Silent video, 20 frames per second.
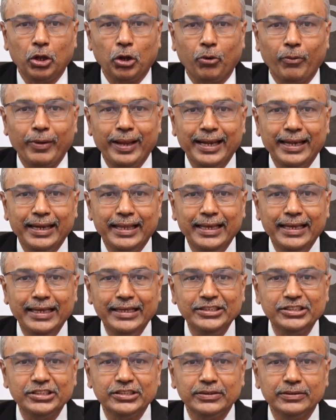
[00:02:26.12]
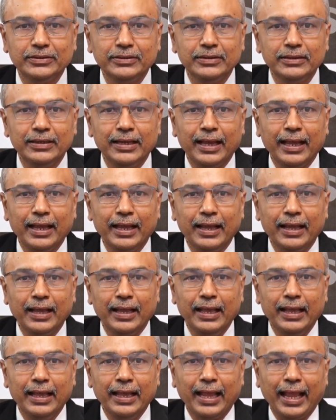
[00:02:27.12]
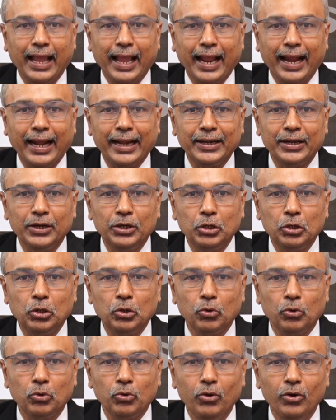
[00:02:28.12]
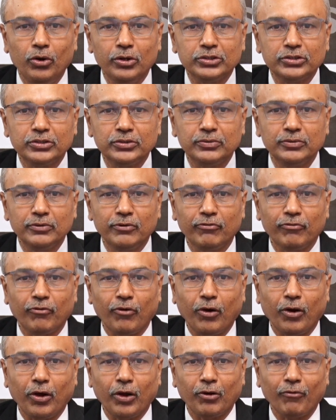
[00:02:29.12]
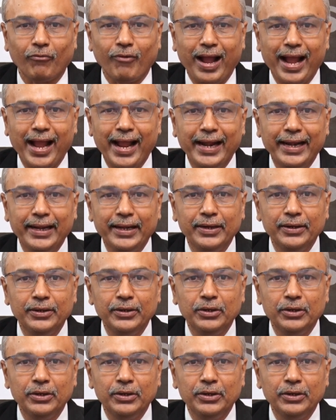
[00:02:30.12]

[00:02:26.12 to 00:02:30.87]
queen each and two rooks for white,